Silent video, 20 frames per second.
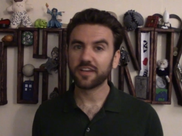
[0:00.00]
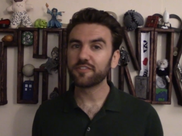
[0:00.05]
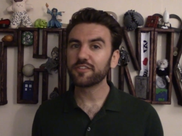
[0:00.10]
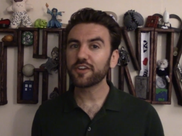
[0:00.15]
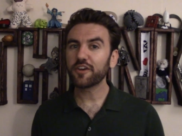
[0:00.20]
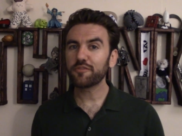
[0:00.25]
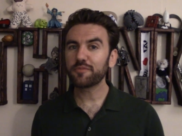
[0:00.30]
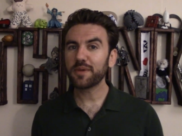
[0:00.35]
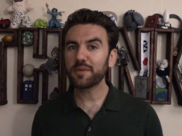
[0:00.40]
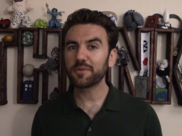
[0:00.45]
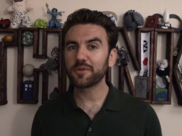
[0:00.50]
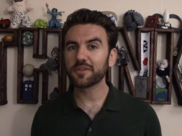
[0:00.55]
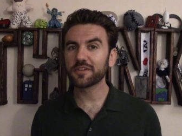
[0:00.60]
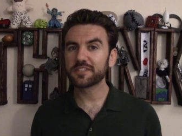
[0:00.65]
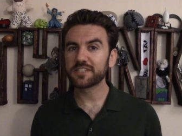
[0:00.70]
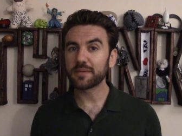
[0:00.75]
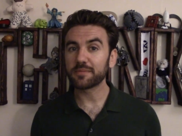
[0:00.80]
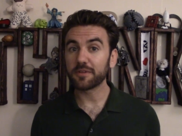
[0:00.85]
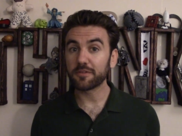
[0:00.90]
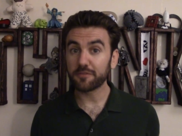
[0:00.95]
If enough people
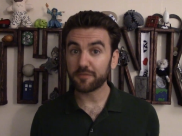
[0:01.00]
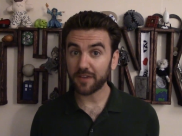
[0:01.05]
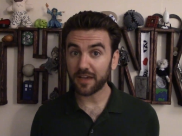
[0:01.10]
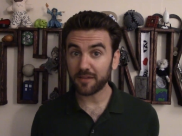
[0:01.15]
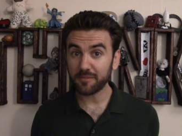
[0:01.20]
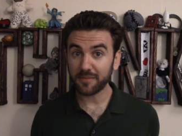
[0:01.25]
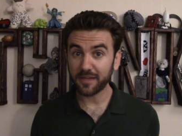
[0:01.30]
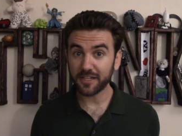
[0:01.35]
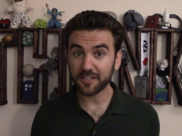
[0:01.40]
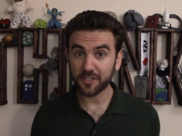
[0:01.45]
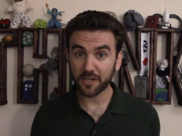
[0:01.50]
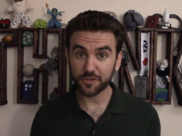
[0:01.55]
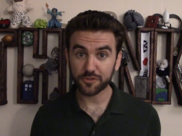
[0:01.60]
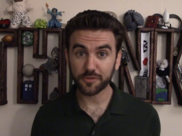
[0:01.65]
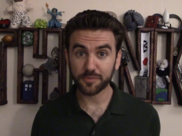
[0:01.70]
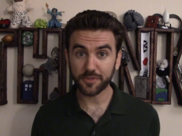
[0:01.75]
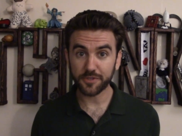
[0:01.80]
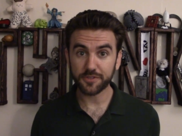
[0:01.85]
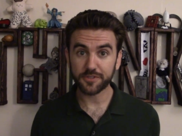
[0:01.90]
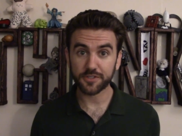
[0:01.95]
accept a fan-made
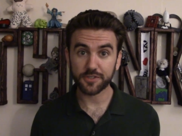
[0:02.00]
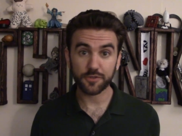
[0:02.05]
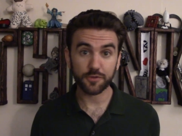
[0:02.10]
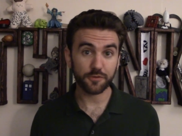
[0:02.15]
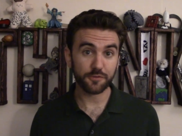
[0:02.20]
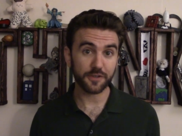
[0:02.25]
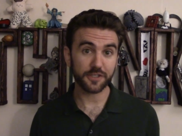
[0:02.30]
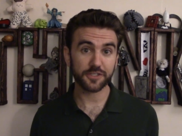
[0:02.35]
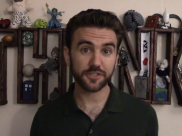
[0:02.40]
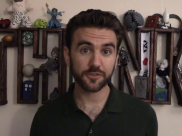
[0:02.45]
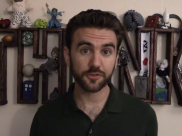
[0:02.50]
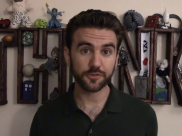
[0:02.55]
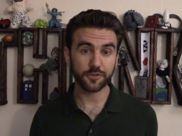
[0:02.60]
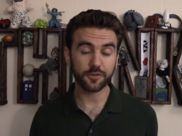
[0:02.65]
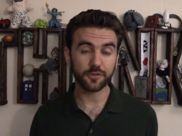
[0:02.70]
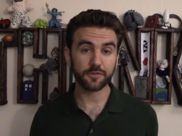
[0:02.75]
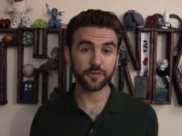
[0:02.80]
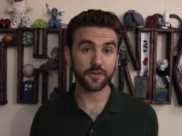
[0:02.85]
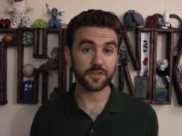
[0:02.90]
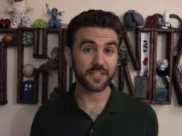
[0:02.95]
contribution to a fictional
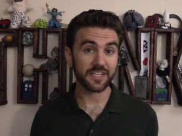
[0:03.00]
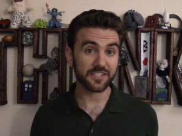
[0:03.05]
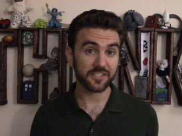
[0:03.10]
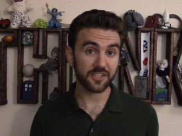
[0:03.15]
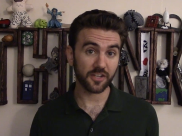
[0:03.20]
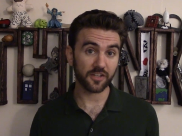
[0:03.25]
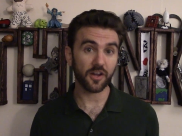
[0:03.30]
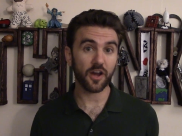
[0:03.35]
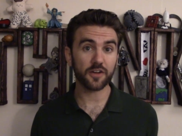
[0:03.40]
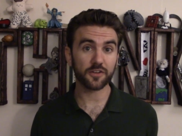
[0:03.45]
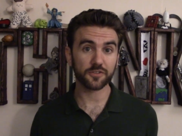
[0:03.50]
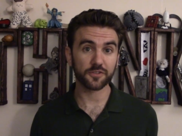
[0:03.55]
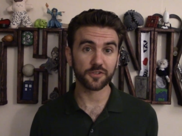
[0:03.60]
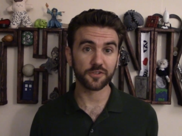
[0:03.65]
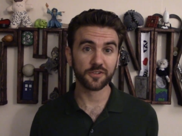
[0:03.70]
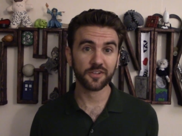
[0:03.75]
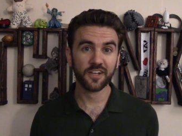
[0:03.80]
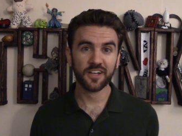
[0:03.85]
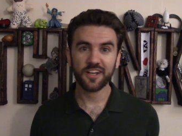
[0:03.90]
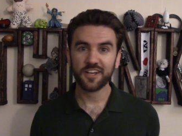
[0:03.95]
universe as
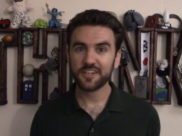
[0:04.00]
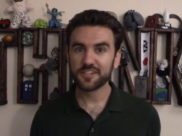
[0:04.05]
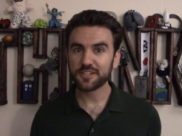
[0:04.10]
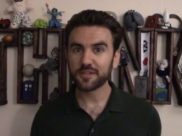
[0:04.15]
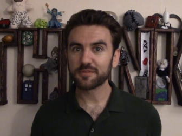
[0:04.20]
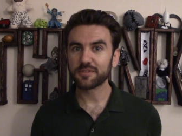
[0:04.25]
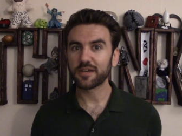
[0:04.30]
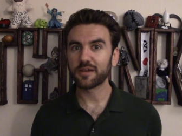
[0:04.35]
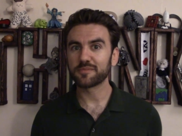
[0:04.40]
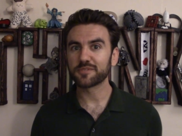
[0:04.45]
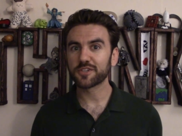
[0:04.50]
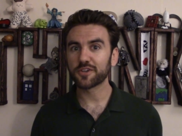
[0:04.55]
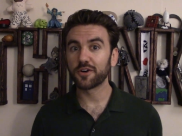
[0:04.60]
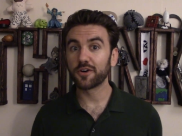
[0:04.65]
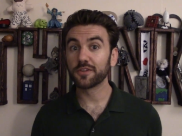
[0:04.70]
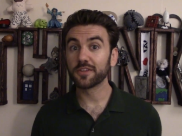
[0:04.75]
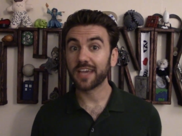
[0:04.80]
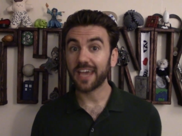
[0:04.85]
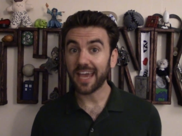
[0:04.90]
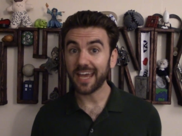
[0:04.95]
canonical, sometimes
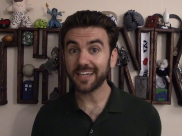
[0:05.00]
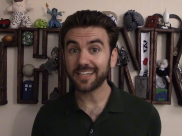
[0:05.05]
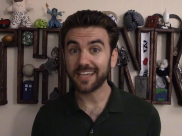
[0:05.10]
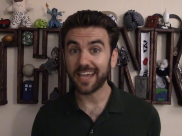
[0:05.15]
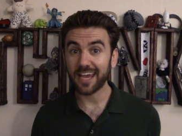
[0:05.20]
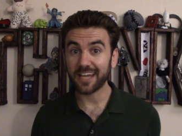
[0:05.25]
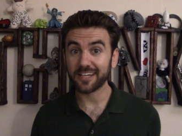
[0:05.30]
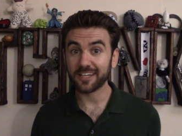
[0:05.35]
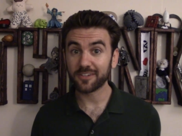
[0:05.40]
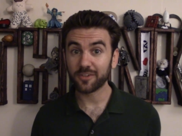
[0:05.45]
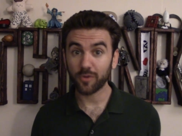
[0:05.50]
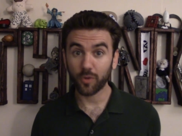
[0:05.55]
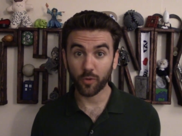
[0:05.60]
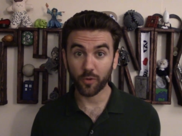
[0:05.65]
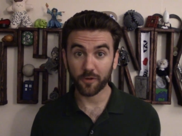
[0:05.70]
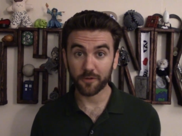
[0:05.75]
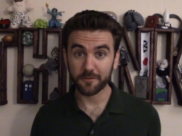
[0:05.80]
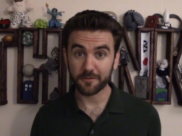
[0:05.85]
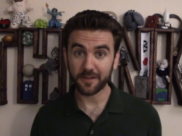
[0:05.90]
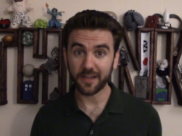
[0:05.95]
called headcanon
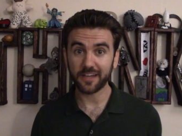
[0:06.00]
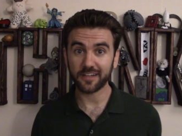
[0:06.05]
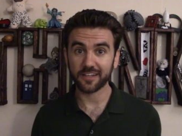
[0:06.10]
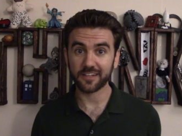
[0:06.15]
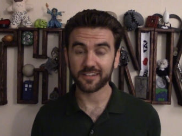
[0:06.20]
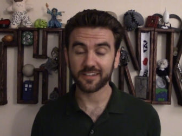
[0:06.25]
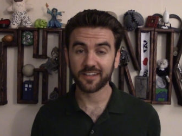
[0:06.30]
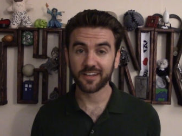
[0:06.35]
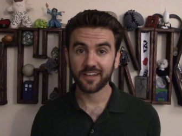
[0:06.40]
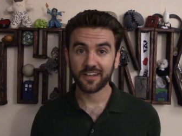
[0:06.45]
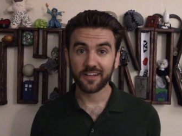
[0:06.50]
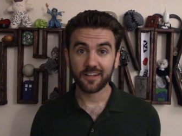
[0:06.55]
or fanon,